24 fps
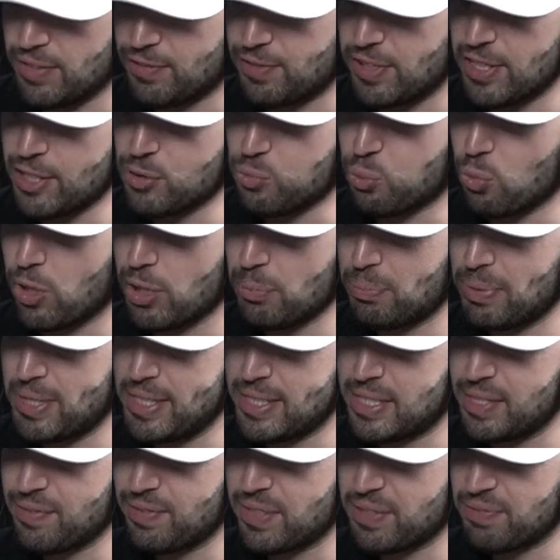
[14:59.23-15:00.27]
there's one
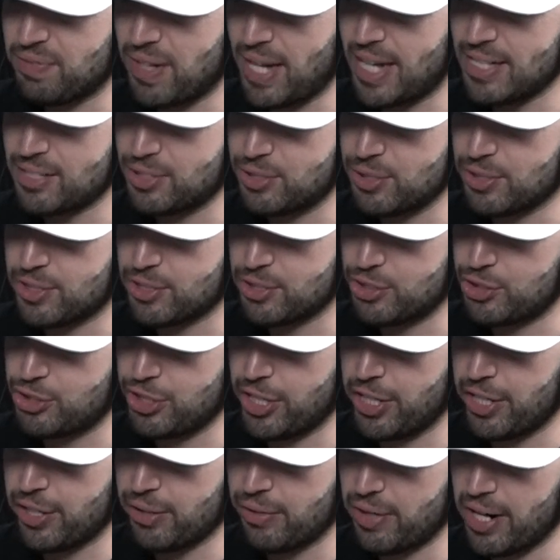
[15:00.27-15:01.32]
piece of advice you can
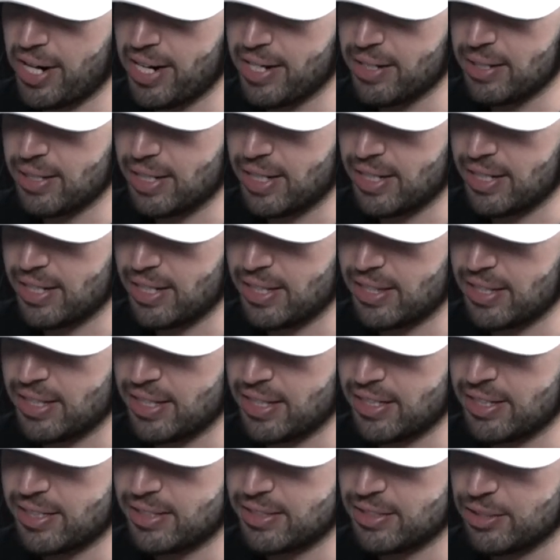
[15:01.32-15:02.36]
share, right? And I
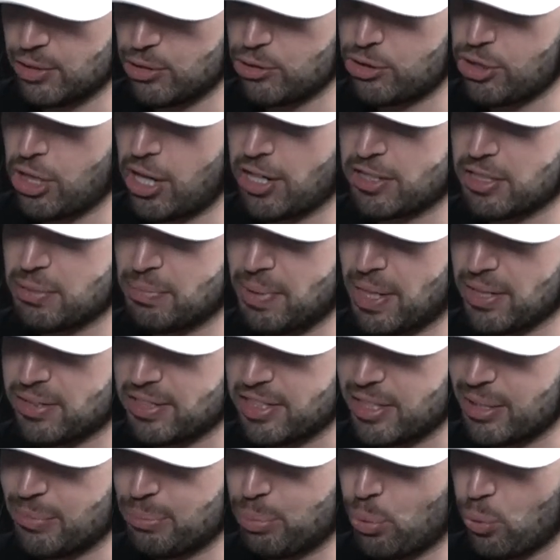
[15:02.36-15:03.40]
think you talked about
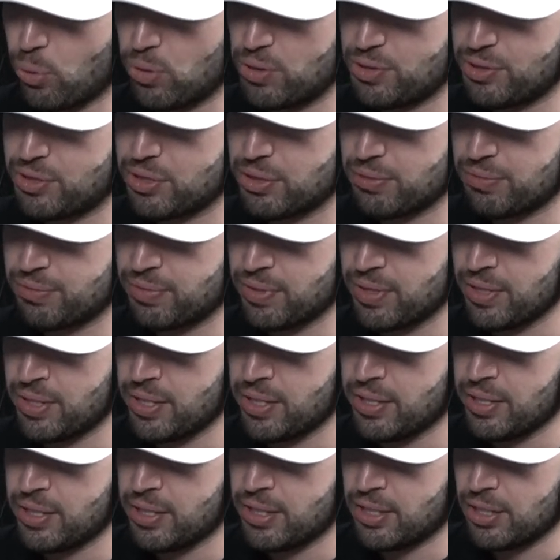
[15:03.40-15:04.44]
the importance of
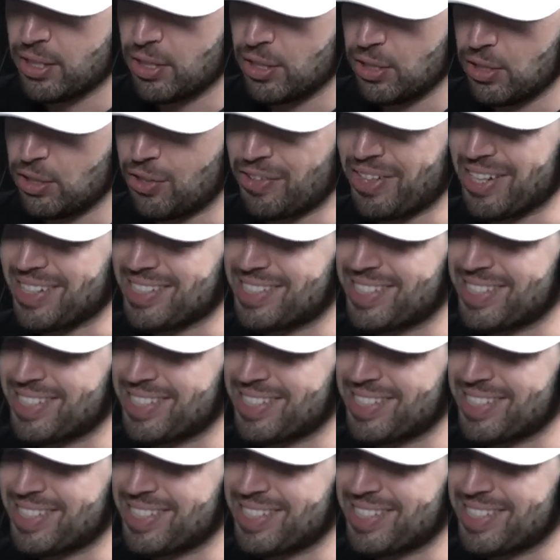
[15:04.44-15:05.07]
learning